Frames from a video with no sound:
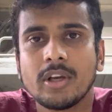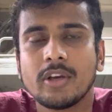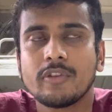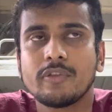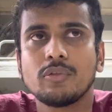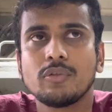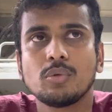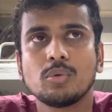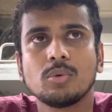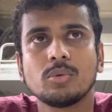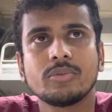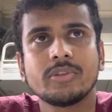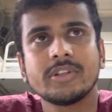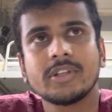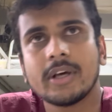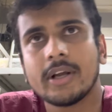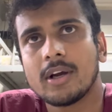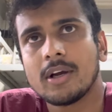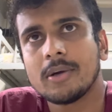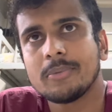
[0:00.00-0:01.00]
If you sit
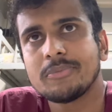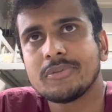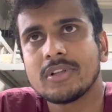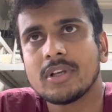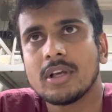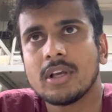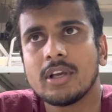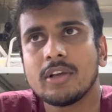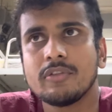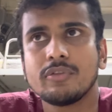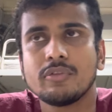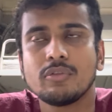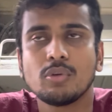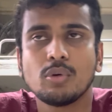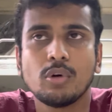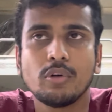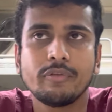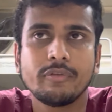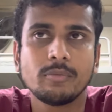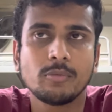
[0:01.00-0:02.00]
around, say if you
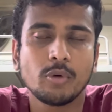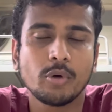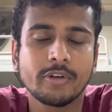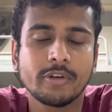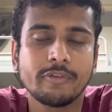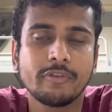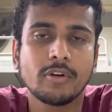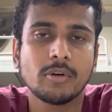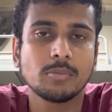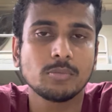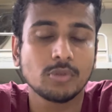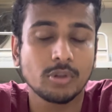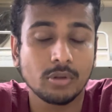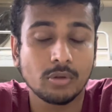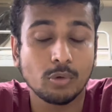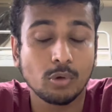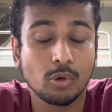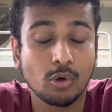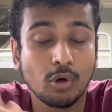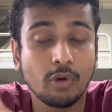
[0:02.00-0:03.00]

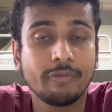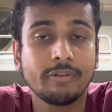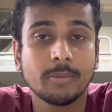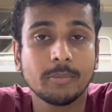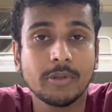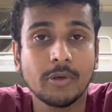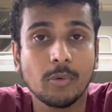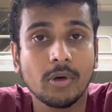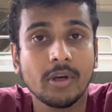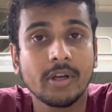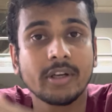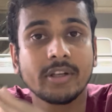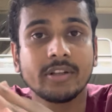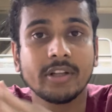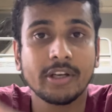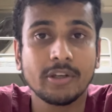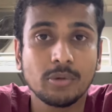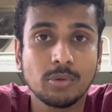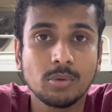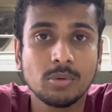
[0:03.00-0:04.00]
go from the work,
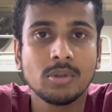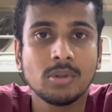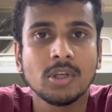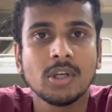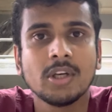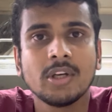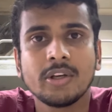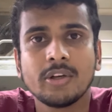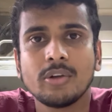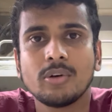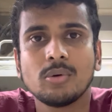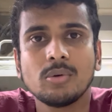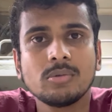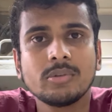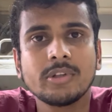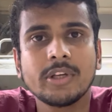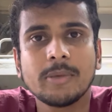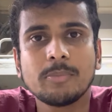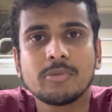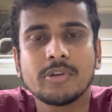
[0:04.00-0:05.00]
then you
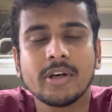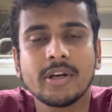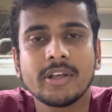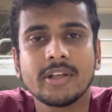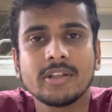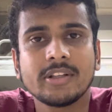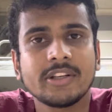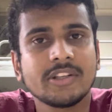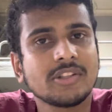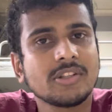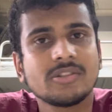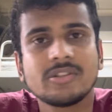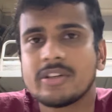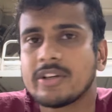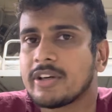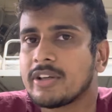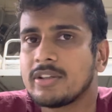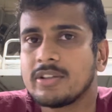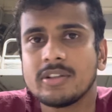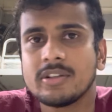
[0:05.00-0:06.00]
keep trying
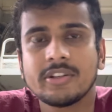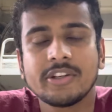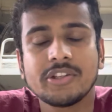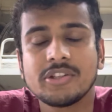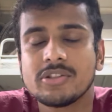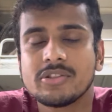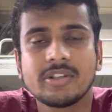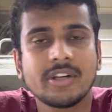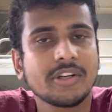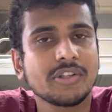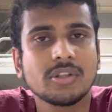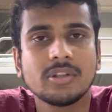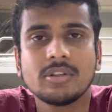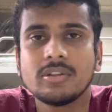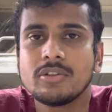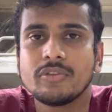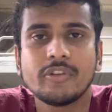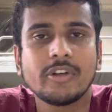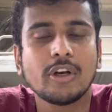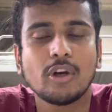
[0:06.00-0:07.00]
registration
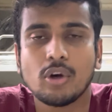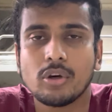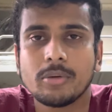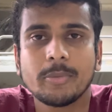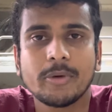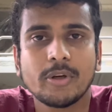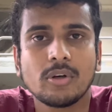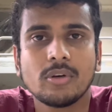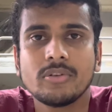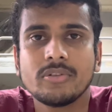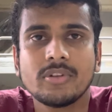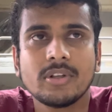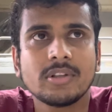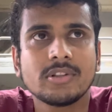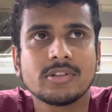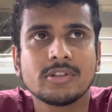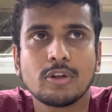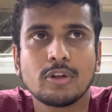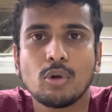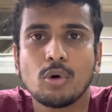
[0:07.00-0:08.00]
will not, because the
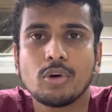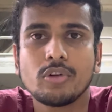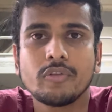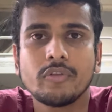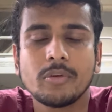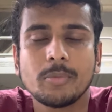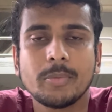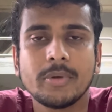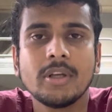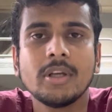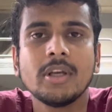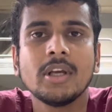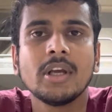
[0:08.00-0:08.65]
slots will be